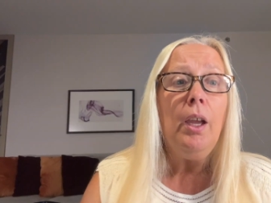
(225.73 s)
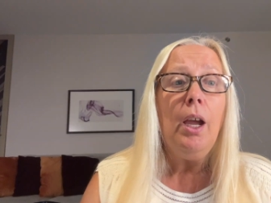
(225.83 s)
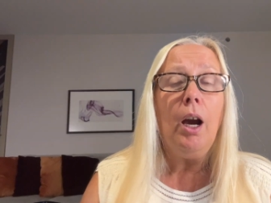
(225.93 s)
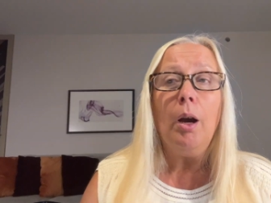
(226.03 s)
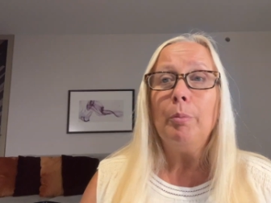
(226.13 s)

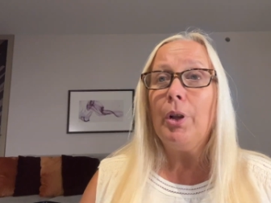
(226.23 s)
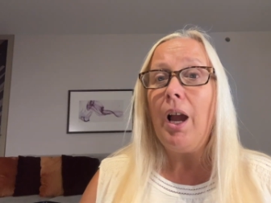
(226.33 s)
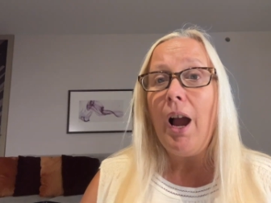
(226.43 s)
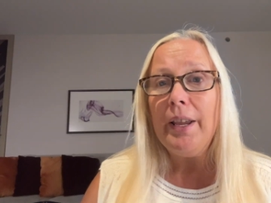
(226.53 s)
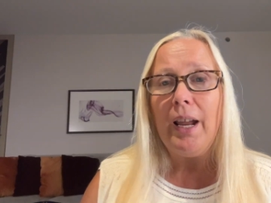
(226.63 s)

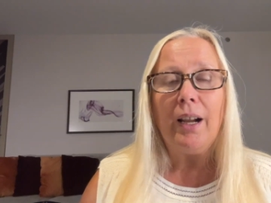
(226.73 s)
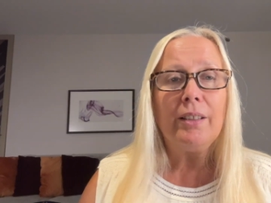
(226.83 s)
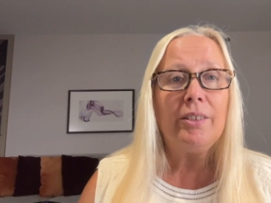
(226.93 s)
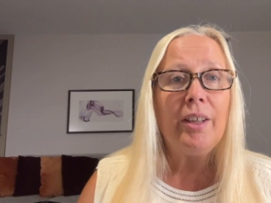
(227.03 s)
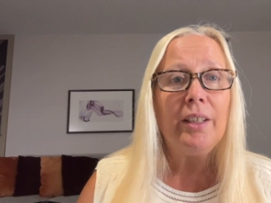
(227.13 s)

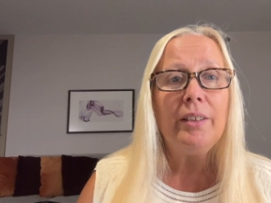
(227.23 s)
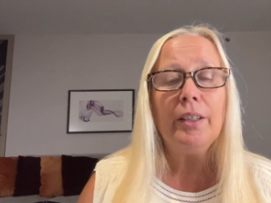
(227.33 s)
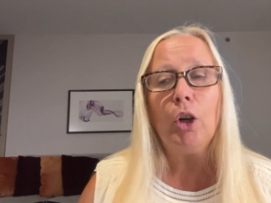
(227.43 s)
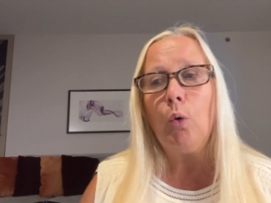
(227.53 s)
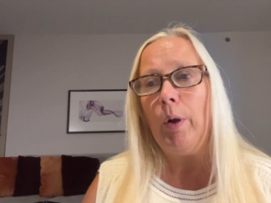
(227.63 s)
Kayaks, tenting
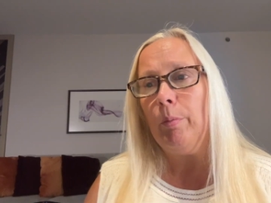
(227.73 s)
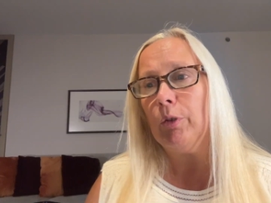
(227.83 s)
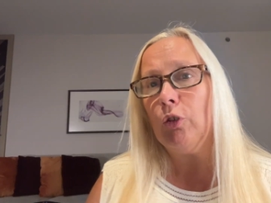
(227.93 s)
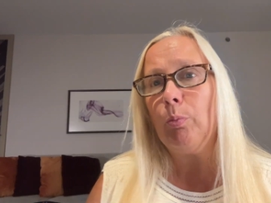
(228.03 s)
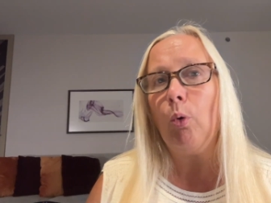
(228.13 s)
equipment,
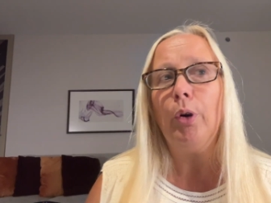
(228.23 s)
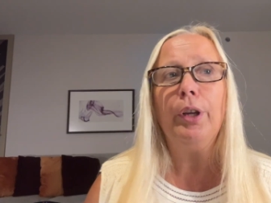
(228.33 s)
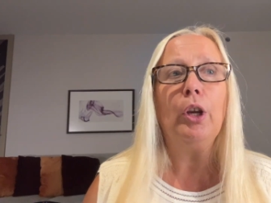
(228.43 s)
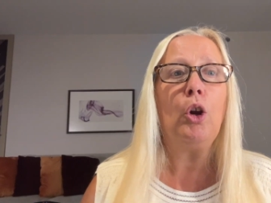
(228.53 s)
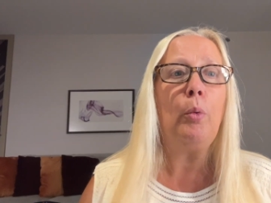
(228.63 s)

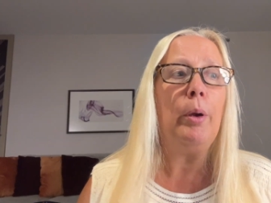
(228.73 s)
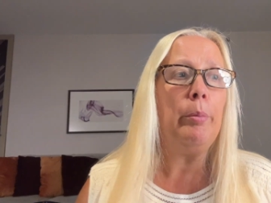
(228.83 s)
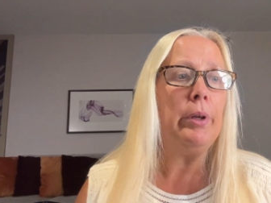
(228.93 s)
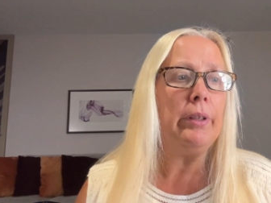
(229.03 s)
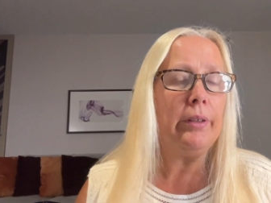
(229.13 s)
sporting
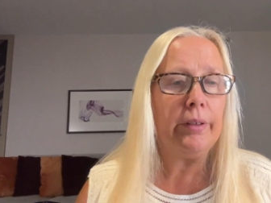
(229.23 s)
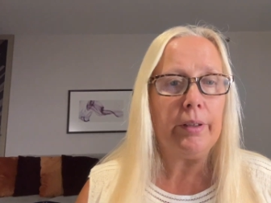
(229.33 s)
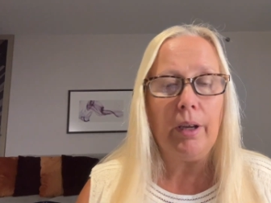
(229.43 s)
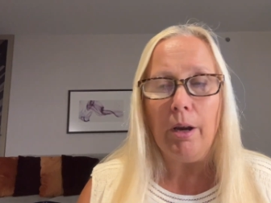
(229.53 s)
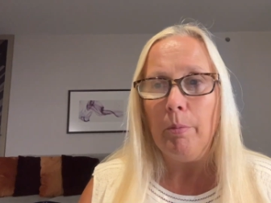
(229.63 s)
equipment,
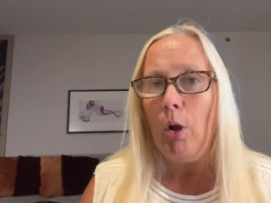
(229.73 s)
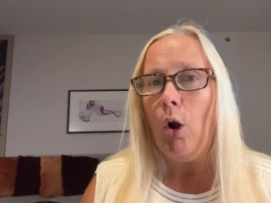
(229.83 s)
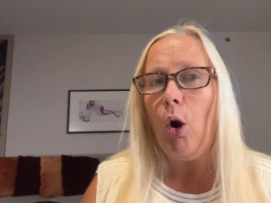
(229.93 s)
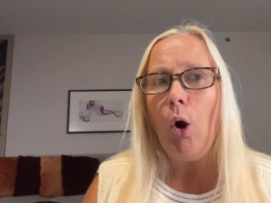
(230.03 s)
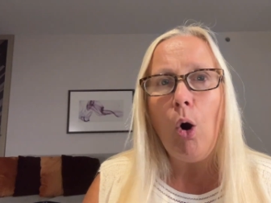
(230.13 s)

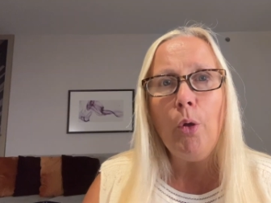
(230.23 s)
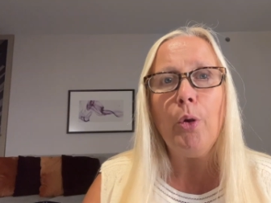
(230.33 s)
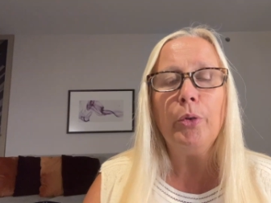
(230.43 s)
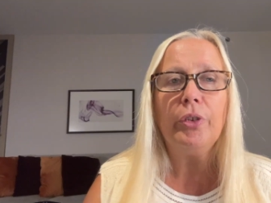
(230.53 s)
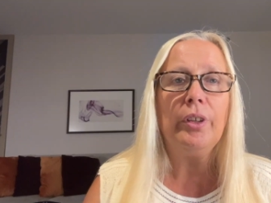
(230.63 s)
all
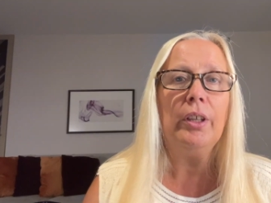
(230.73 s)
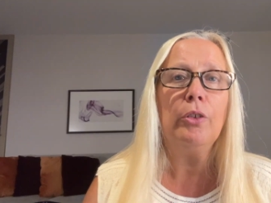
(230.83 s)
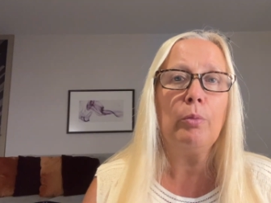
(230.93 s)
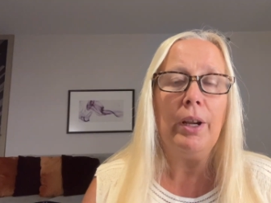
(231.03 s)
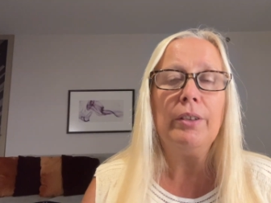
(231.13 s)
those
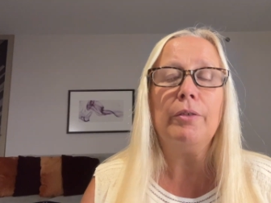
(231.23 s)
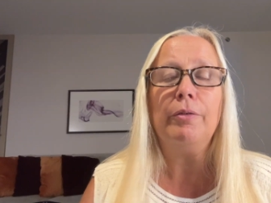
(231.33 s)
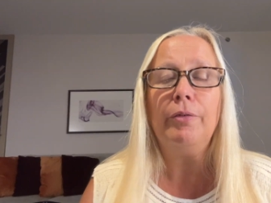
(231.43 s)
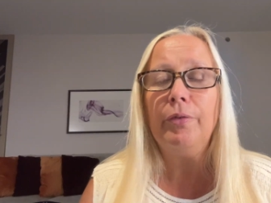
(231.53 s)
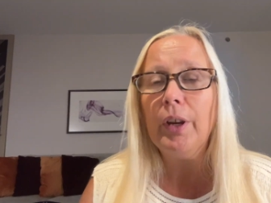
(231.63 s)
things rent
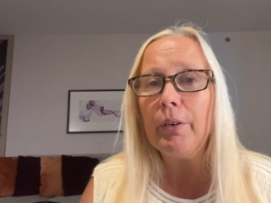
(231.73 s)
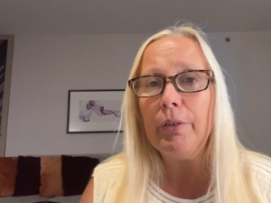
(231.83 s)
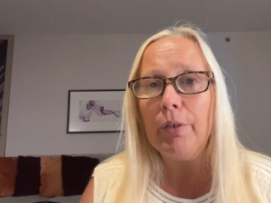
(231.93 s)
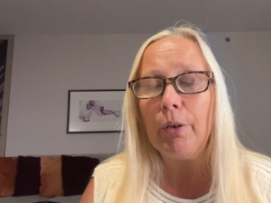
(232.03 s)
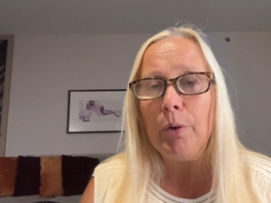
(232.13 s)
very,
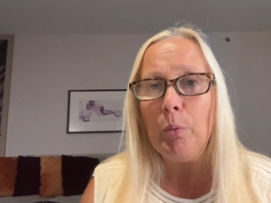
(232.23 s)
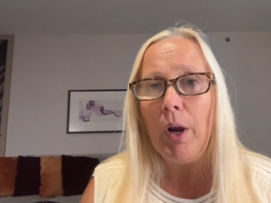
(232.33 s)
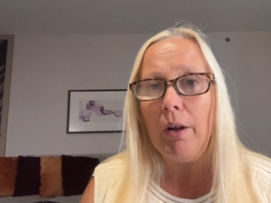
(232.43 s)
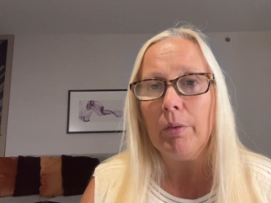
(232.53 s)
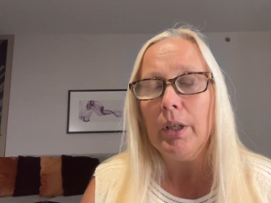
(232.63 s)
very
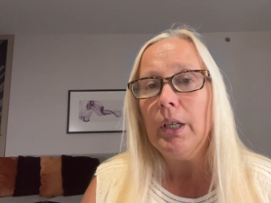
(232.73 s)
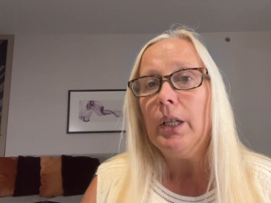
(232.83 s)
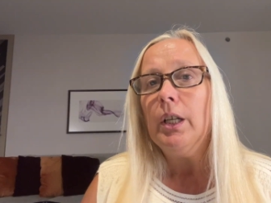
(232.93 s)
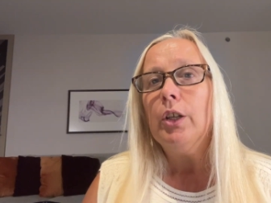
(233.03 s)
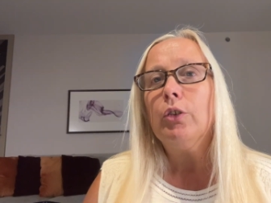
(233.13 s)
well.
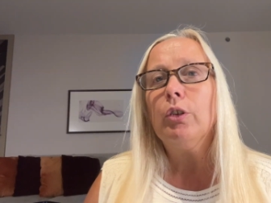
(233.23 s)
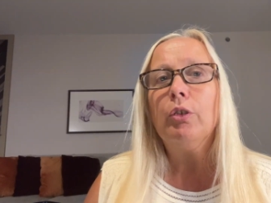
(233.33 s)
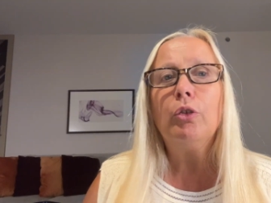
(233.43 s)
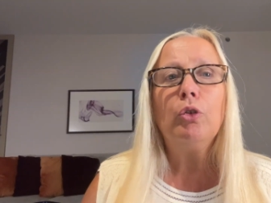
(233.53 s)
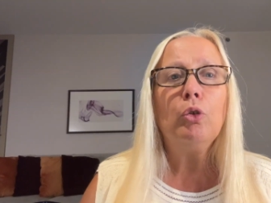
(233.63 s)
So
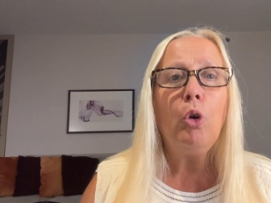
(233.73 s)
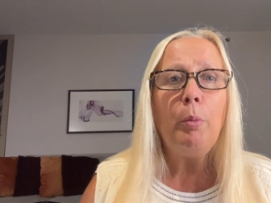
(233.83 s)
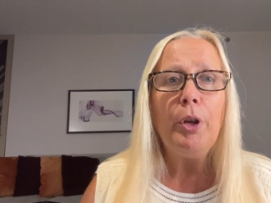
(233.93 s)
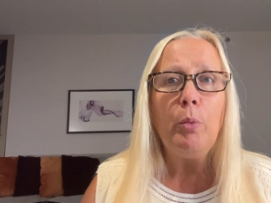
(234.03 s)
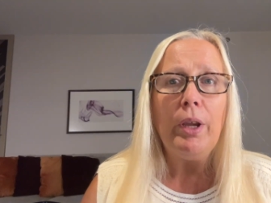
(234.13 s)
there's so
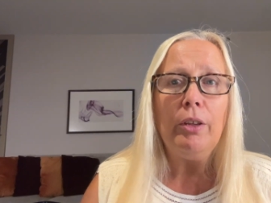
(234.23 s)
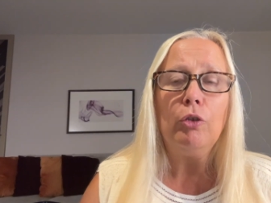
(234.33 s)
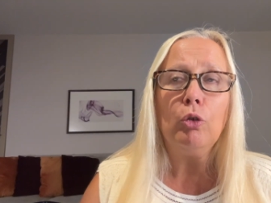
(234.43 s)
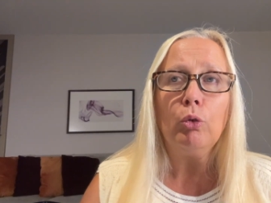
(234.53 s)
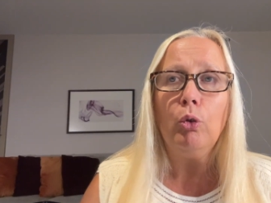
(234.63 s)
many ways
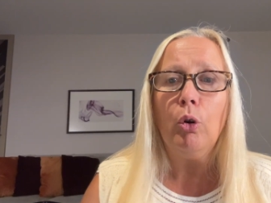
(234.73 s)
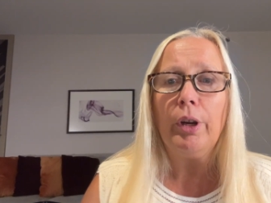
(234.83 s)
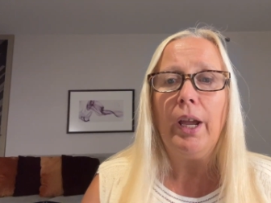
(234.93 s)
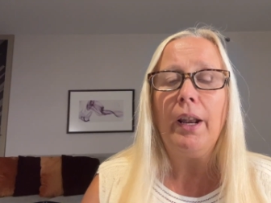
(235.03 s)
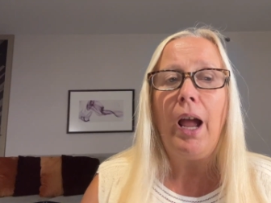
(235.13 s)
to
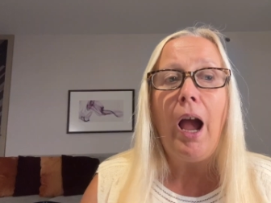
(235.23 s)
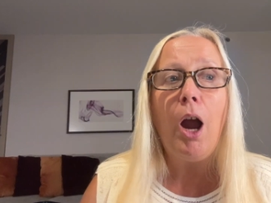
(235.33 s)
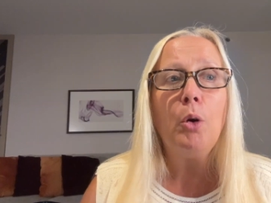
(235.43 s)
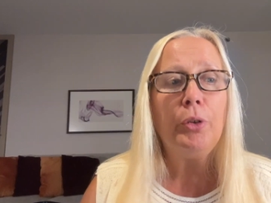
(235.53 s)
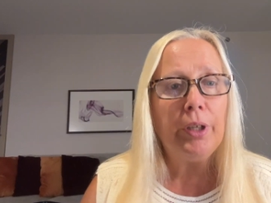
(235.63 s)
look at
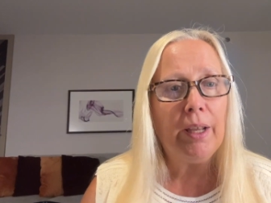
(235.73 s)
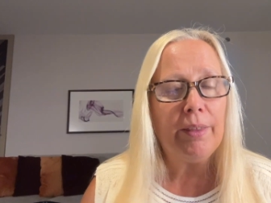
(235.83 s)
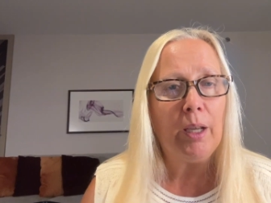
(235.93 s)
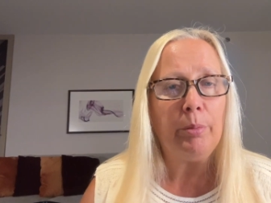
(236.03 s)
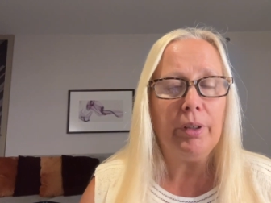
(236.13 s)
how to get
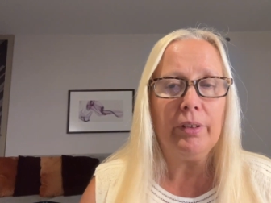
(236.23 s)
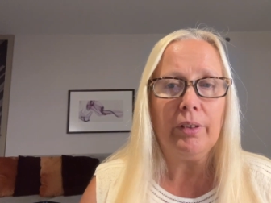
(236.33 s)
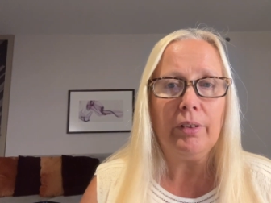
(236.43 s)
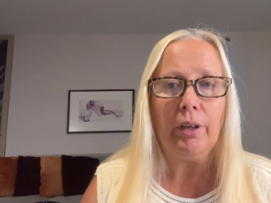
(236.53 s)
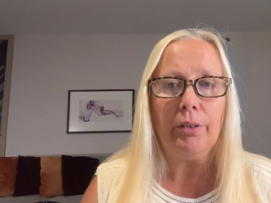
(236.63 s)
that business
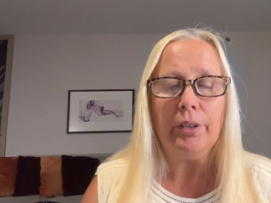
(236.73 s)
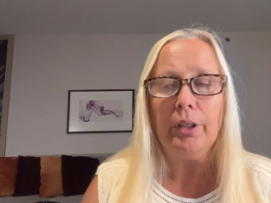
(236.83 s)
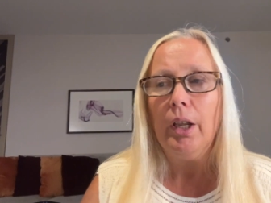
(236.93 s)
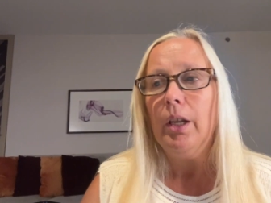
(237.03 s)
started.